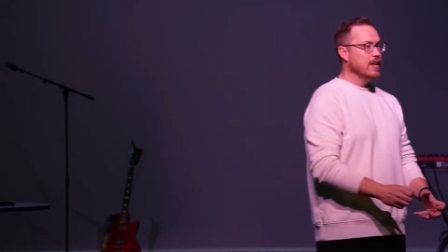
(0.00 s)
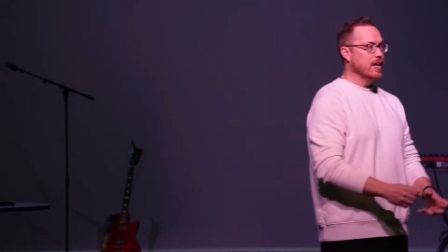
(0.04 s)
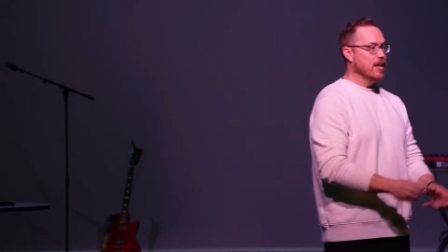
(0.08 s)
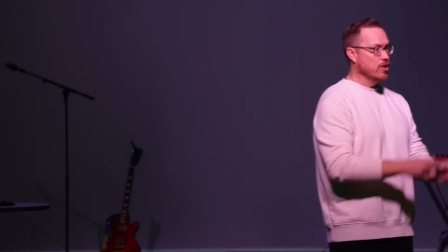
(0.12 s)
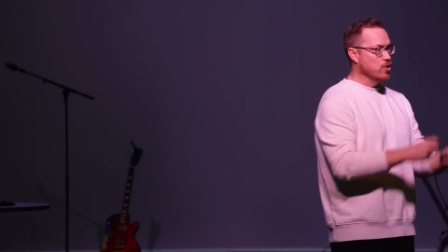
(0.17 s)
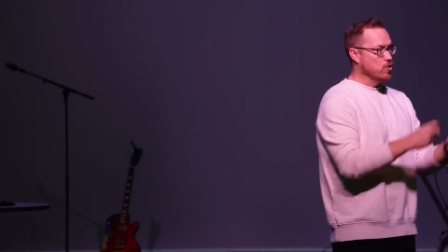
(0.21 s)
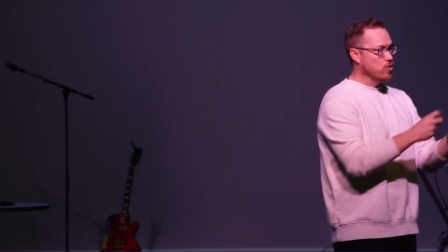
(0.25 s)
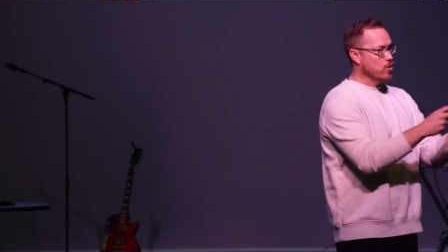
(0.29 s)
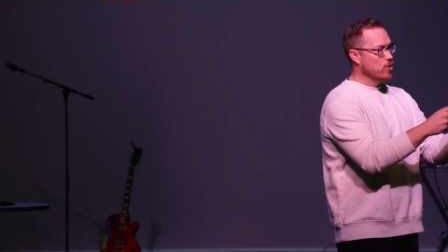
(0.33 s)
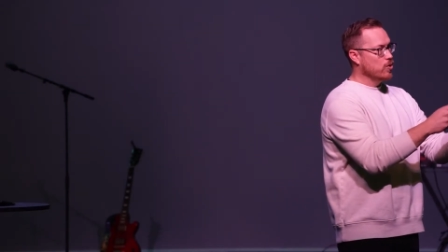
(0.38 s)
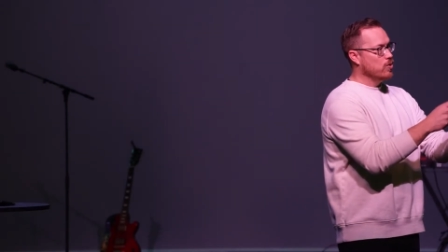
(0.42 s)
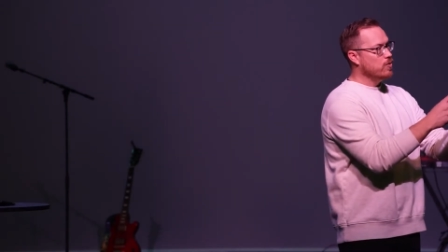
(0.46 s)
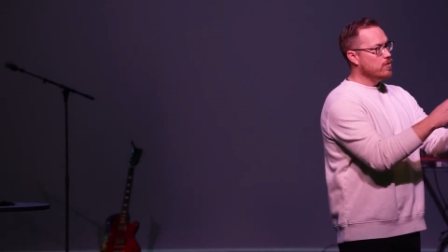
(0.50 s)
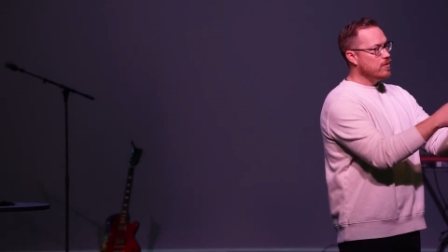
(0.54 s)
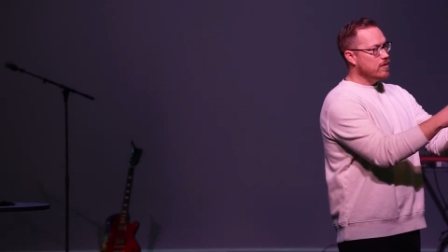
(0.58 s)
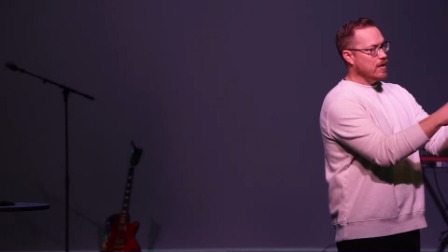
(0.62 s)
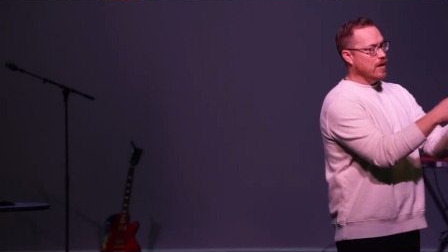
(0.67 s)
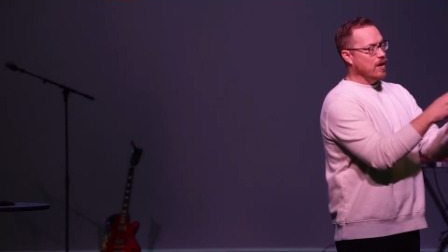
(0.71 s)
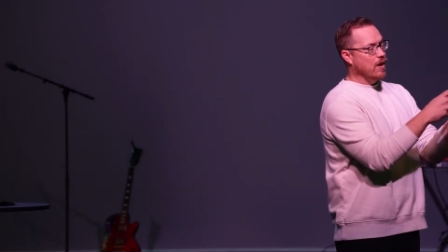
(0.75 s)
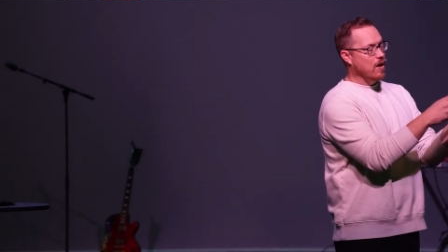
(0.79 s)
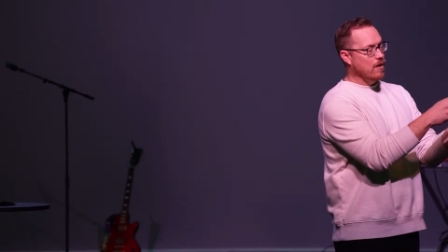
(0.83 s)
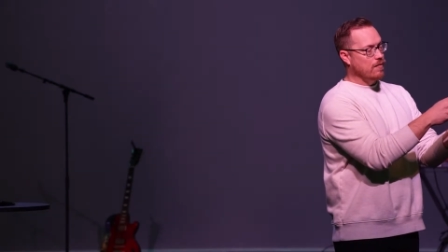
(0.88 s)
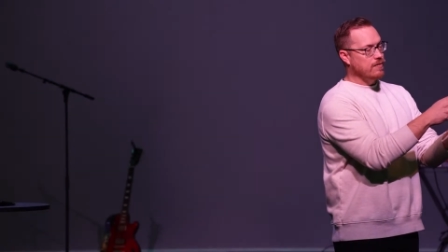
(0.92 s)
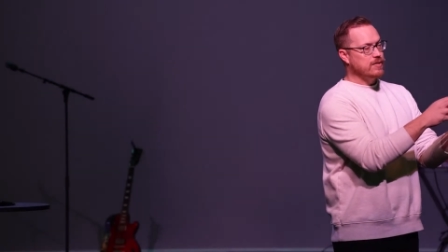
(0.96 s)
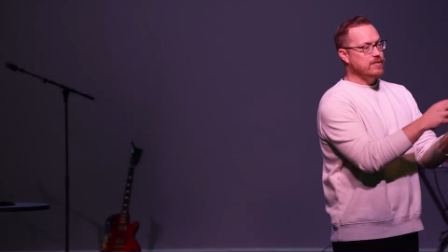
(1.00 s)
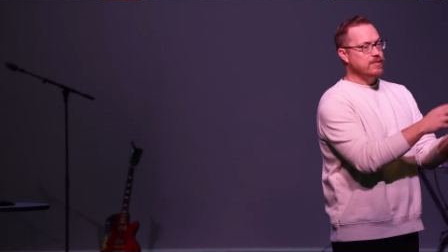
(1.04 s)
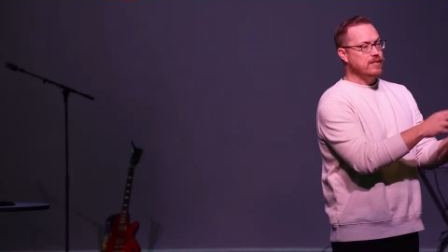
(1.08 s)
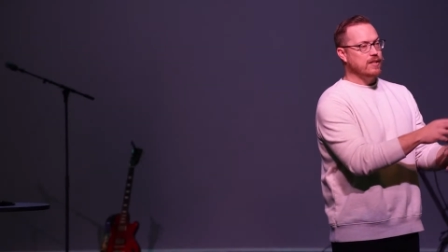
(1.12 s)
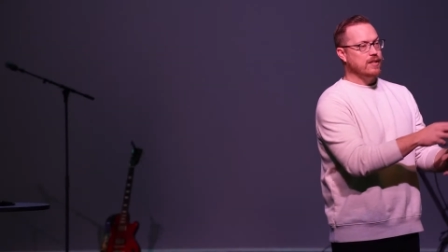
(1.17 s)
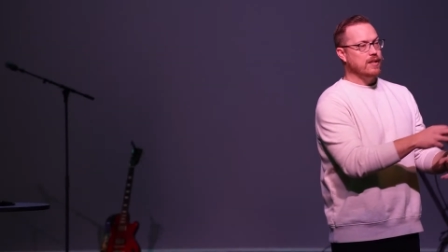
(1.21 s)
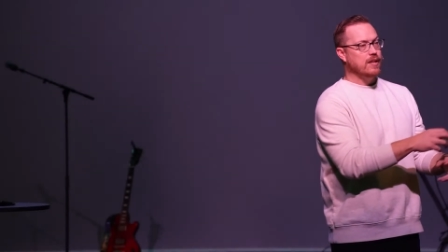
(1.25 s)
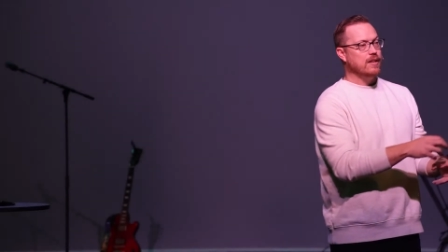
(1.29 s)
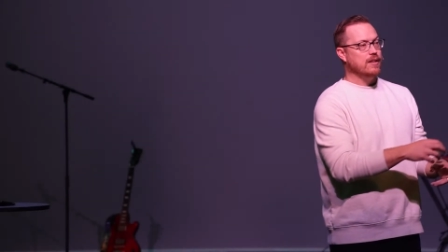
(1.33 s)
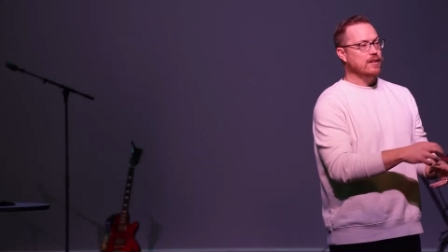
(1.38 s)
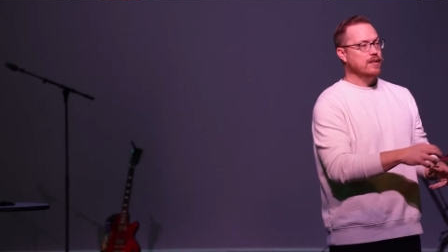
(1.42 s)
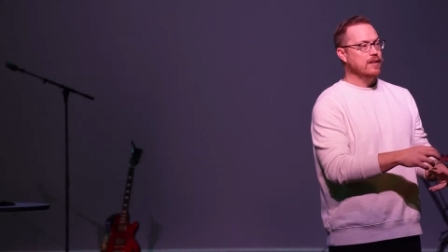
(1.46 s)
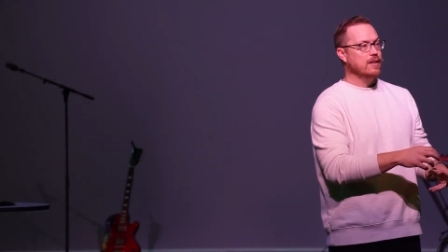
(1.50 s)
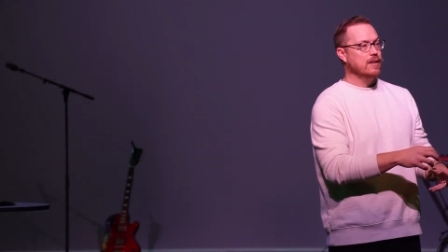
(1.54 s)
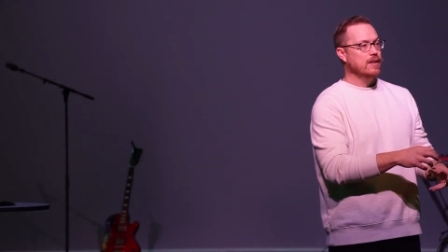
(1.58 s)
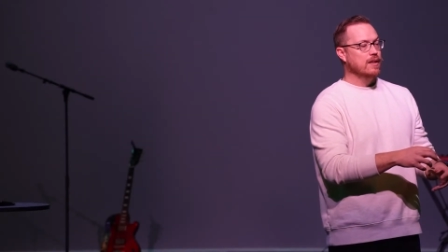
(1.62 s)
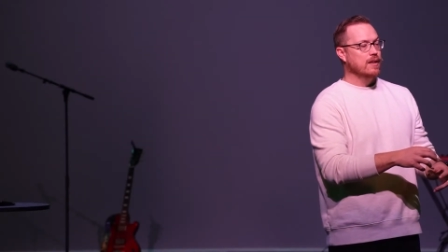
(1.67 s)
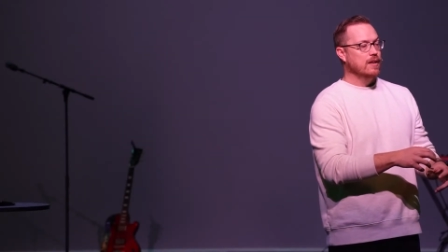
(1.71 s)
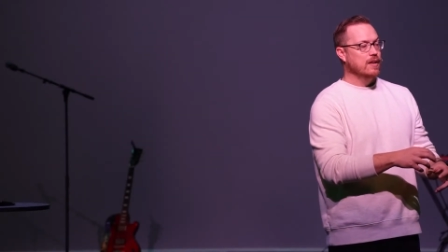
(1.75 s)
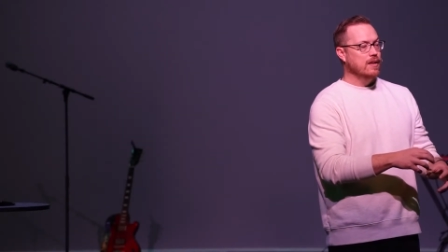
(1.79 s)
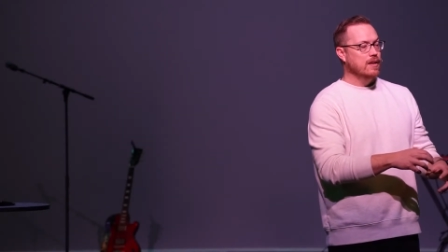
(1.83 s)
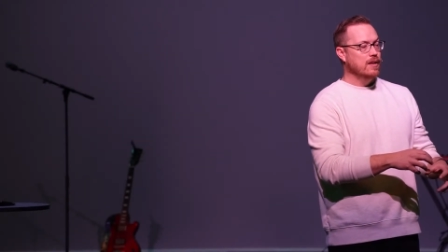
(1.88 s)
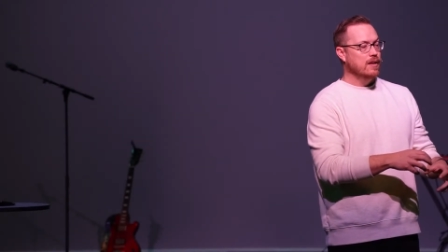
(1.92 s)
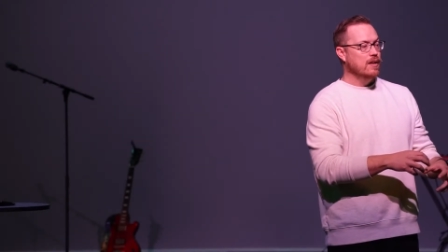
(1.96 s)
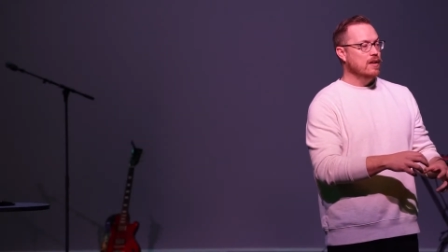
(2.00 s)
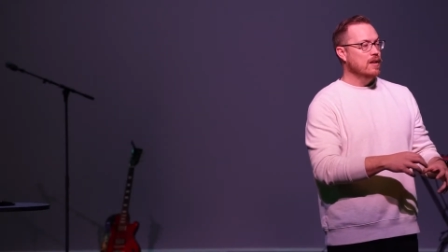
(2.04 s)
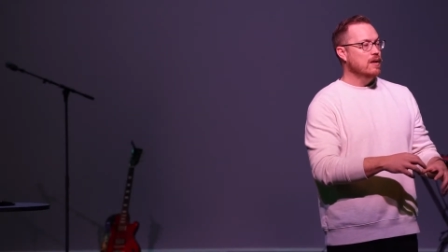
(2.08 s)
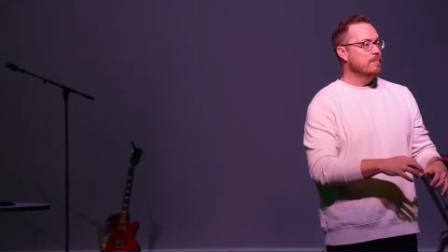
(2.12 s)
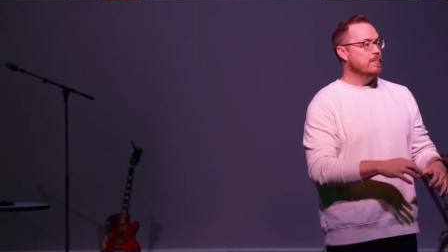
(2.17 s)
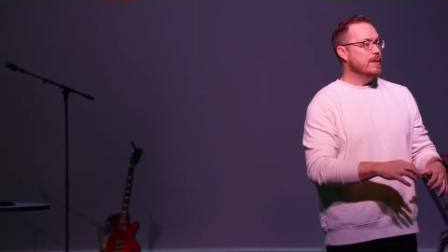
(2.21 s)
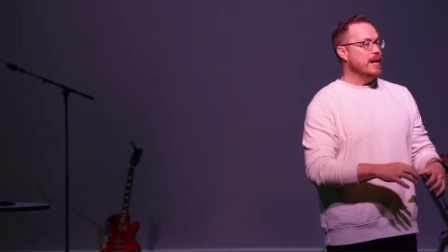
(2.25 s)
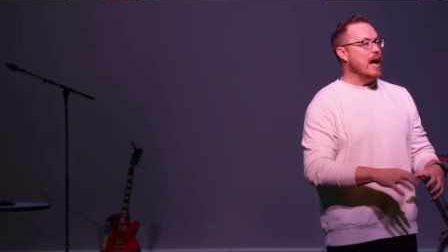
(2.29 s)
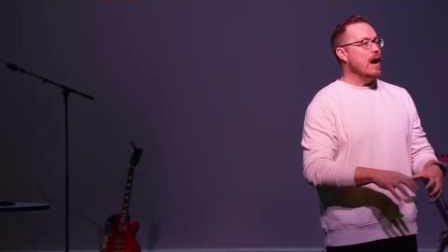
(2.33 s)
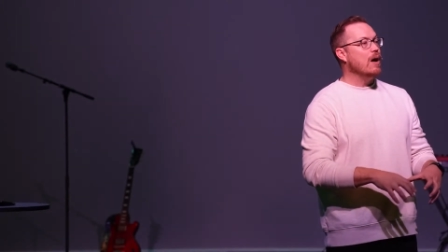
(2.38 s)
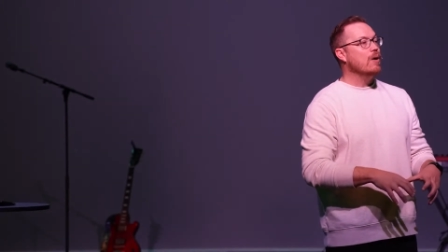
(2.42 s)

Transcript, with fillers: It grew, they harvested it, but